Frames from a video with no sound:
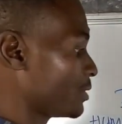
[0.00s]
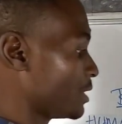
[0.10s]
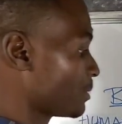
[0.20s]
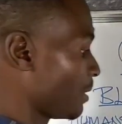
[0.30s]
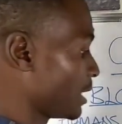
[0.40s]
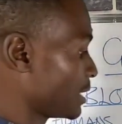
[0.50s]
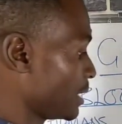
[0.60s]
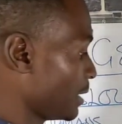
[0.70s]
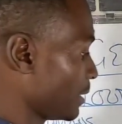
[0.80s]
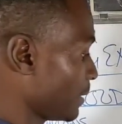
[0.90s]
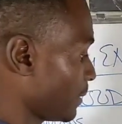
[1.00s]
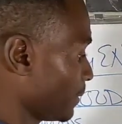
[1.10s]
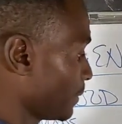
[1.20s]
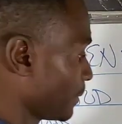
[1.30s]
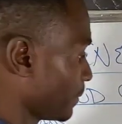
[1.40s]
me use this party
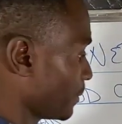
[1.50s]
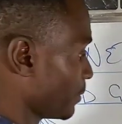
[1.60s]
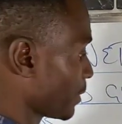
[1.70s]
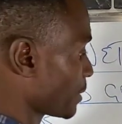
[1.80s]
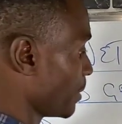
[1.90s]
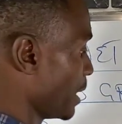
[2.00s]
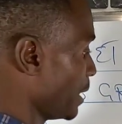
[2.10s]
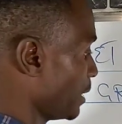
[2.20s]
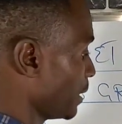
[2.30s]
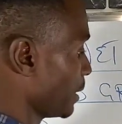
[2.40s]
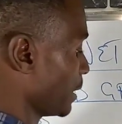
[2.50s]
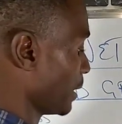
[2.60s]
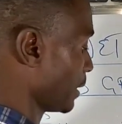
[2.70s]
to explain.